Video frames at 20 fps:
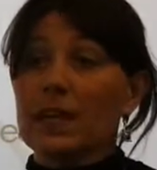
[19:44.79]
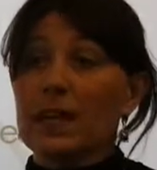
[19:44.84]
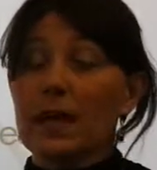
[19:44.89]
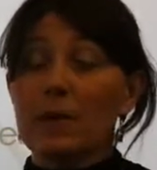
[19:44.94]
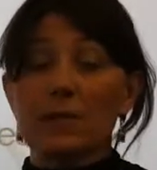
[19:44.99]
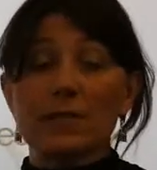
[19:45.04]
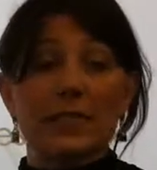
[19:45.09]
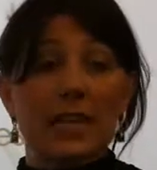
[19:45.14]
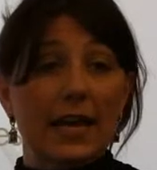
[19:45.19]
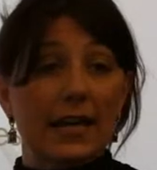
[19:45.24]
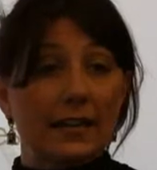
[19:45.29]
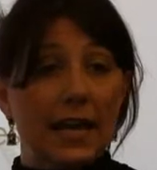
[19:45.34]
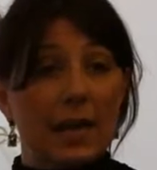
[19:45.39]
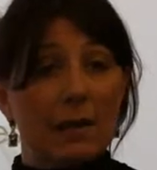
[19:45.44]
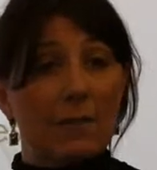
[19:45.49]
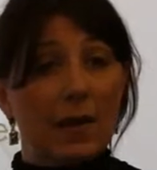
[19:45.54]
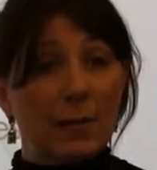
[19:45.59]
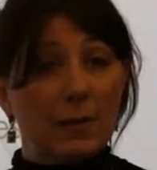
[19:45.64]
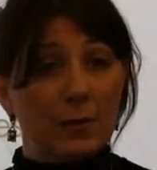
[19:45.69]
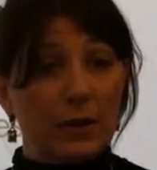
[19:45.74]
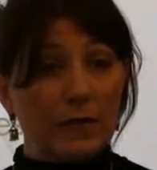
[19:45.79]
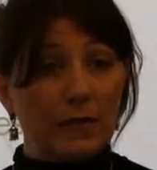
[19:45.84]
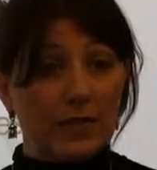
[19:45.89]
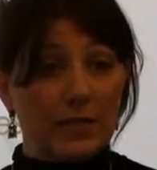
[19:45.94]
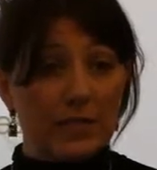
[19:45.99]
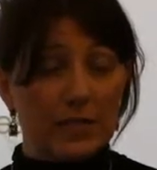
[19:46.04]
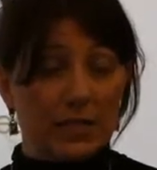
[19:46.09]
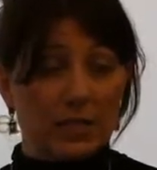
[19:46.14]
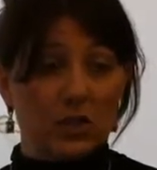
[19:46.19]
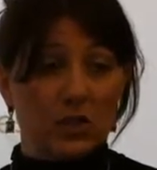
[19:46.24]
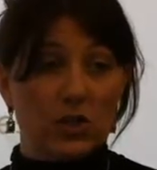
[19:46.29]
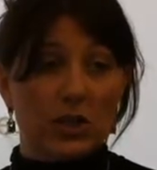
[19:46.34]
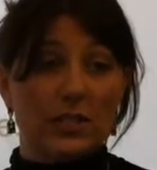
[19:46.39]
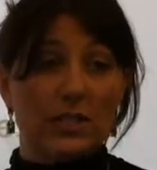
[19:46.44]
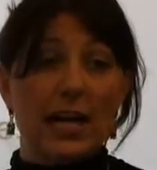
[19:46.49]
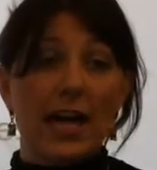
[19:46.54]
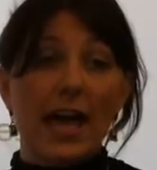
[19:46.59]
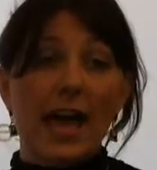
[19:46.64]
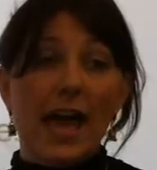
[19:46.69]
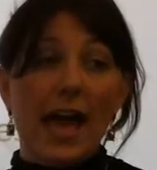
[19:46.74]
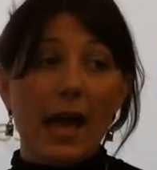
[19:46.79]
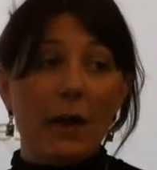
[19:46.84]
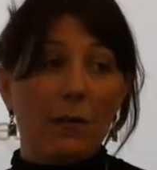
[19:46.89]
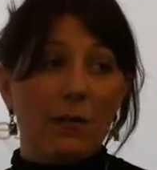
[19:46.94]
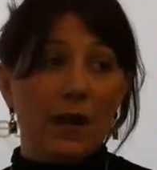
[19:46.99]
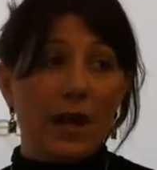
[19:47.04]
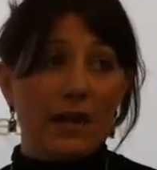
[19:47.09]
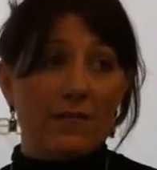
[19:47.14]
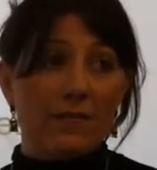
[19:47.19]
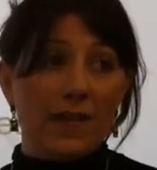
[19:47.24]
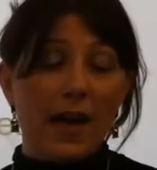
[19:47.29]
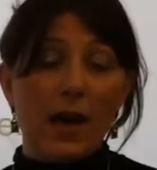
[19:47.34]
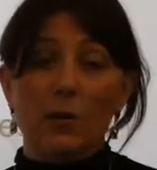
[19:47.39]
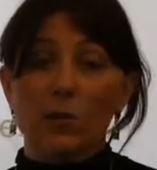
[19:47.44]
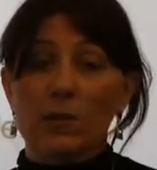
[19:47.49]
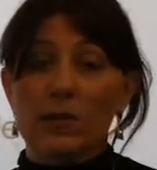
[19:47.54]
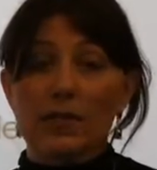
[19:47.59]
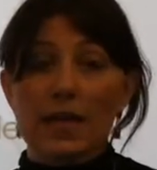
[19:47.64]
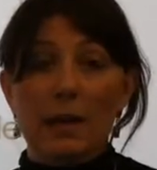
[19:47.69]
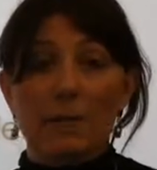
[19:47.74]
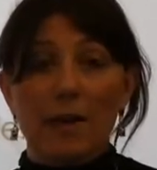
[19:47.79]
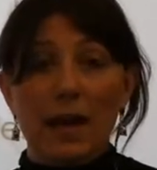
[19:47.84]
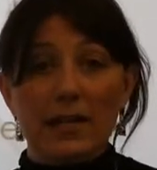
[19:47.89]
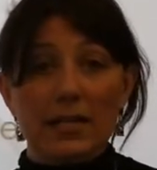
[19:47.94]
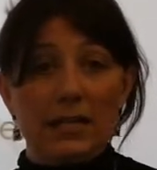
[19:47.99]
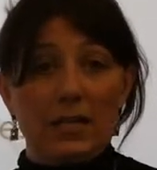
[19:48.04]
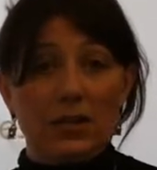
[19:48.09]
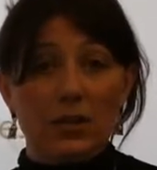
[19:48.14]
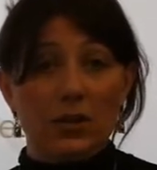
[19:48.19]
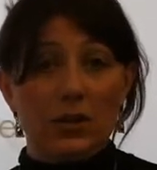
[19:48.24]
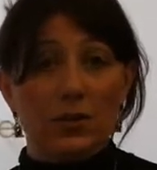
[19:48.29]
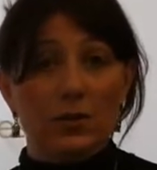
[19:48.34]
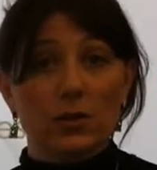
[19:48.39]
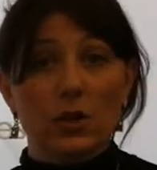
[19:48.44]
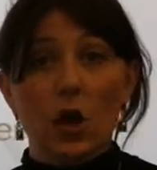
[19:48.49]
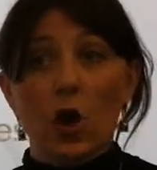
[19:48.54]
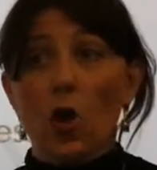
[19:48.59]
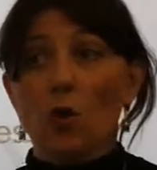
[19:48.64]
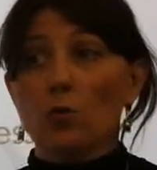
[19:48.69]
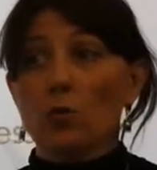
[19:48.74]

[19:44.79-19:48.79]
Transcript: It was like that in my previous district, and what I found was that my teachers